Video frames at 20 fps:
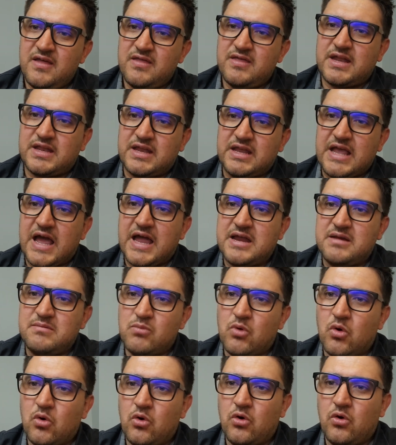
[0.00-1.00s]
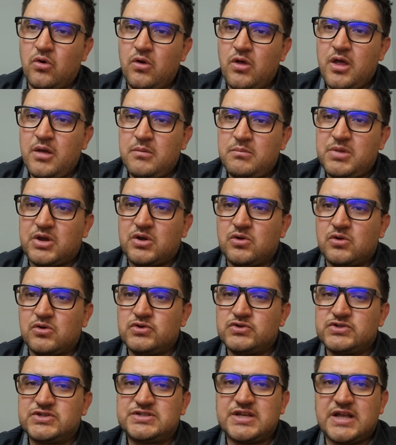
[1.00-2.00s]
that gain more
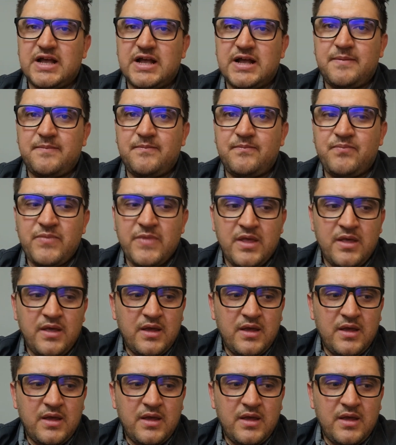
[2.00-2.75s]
because. Um,